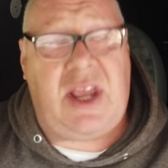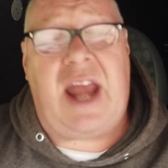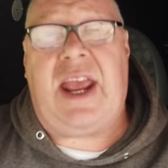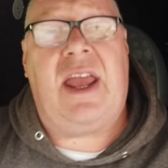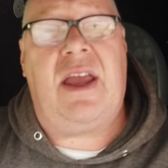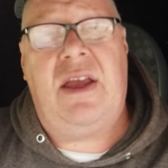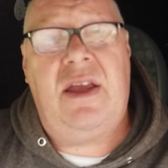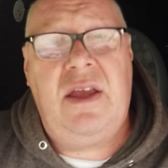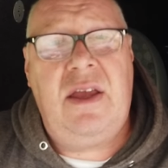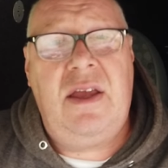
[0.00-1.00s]
get it.
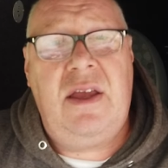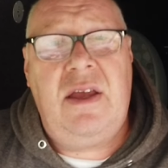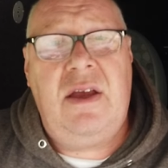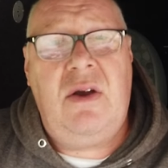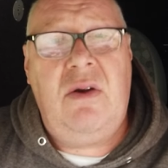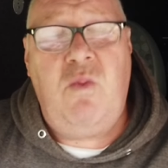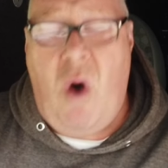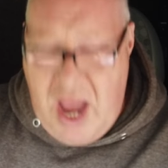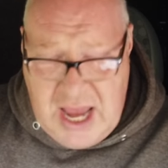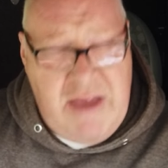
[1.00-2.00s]

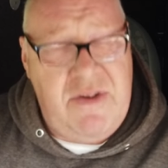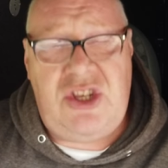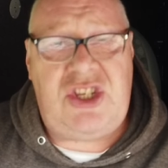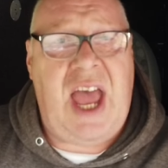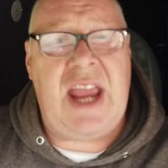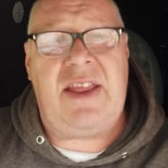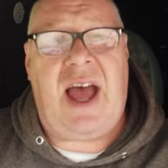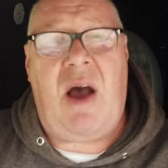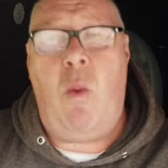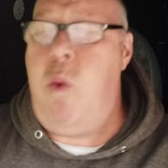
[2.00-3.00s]
Why even say
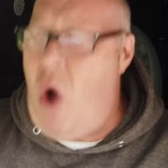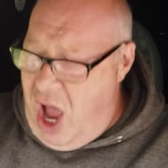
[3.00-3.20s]
that?